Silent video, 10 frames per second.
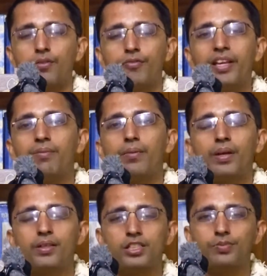we may
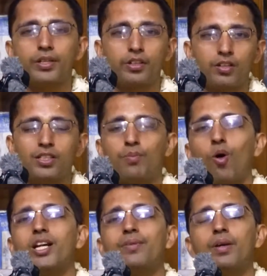be in this material, the
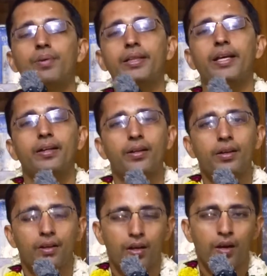body may be there,
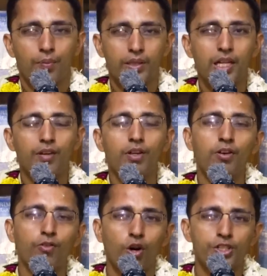but the level
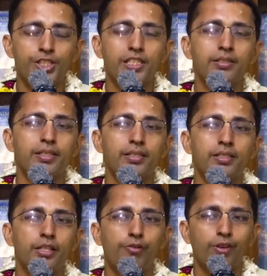of
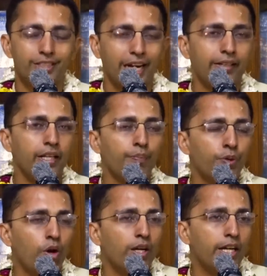consciousness, if you are chanting
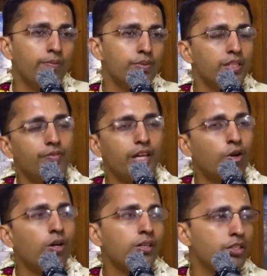pure names, then we are
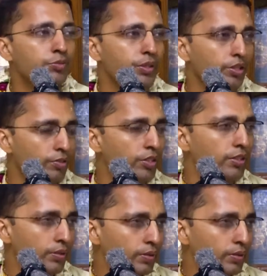not in this material world.